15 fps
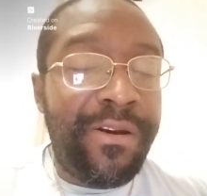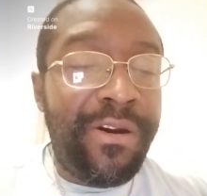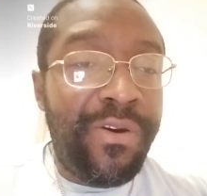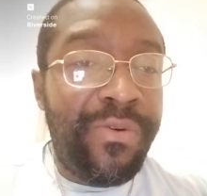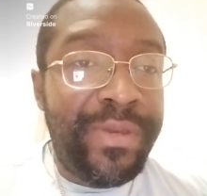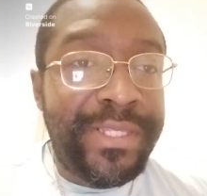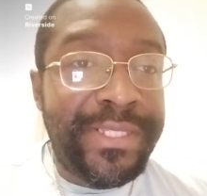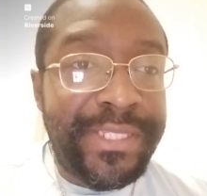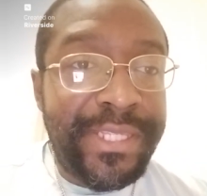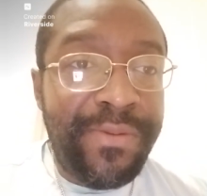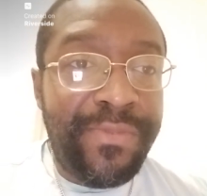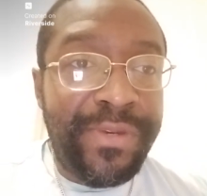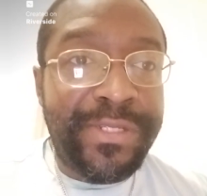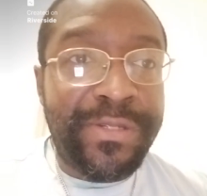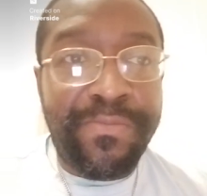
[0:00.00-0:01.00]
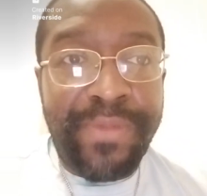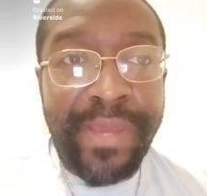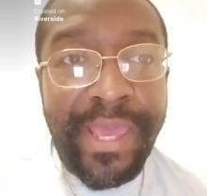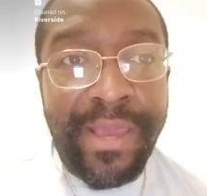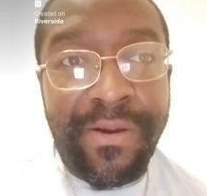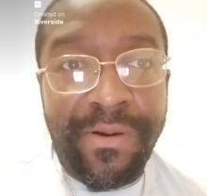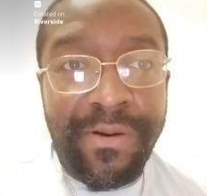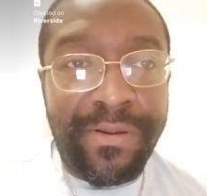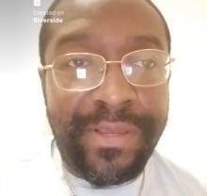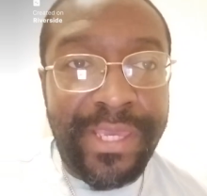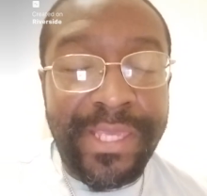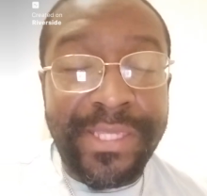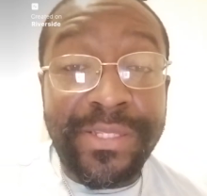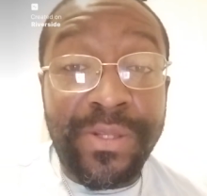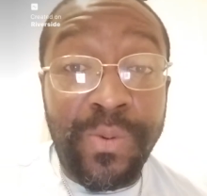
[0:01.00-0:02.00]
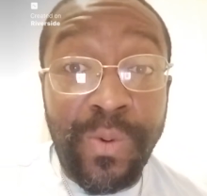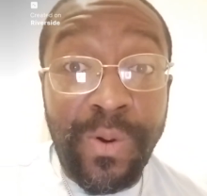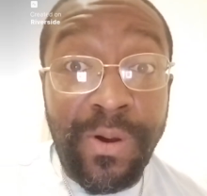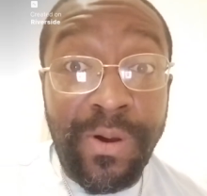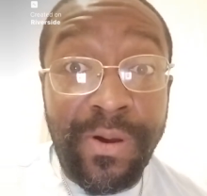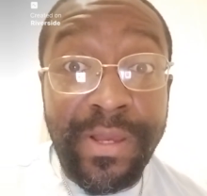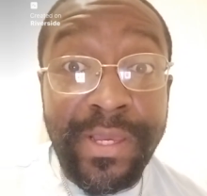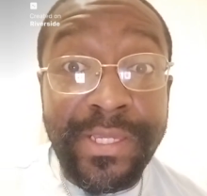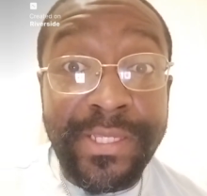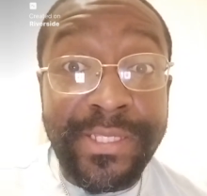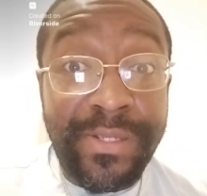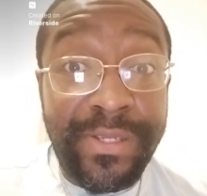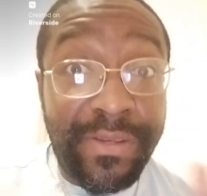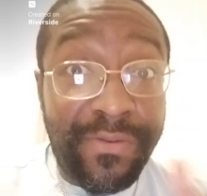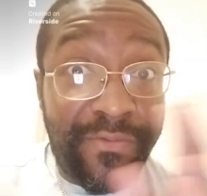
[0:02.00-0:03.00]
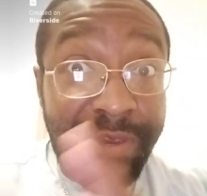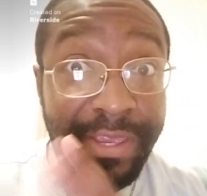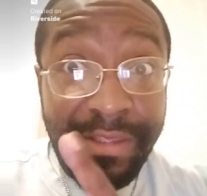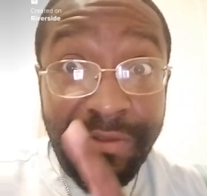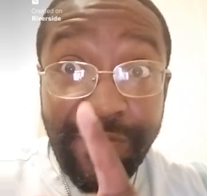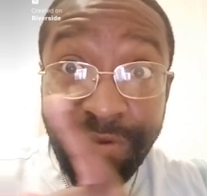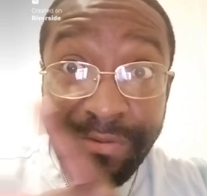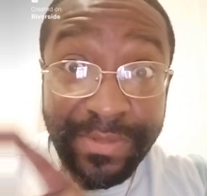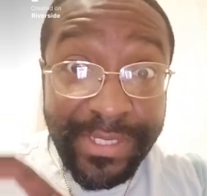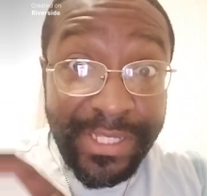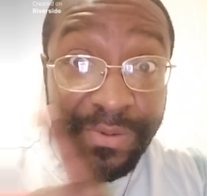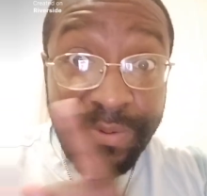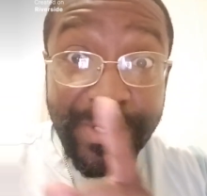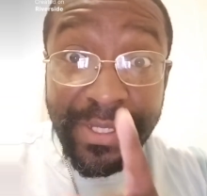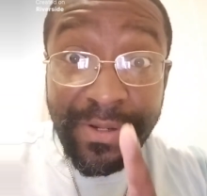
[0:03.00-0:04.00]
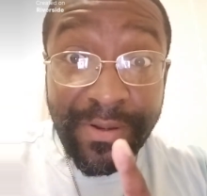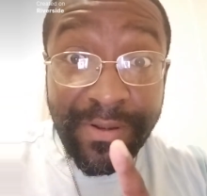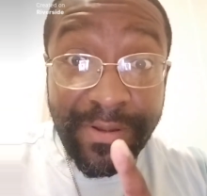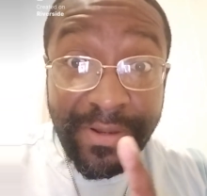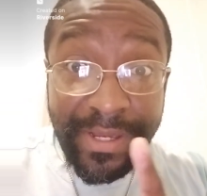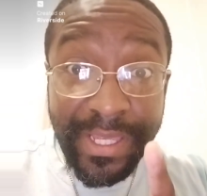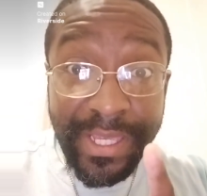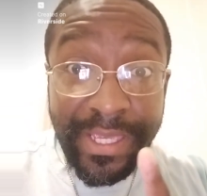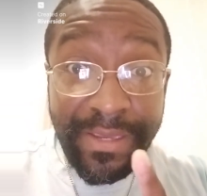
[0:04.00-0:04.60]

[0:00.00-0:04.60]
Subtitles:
Always sit with your back against the wall so you can read the room, see what's going on.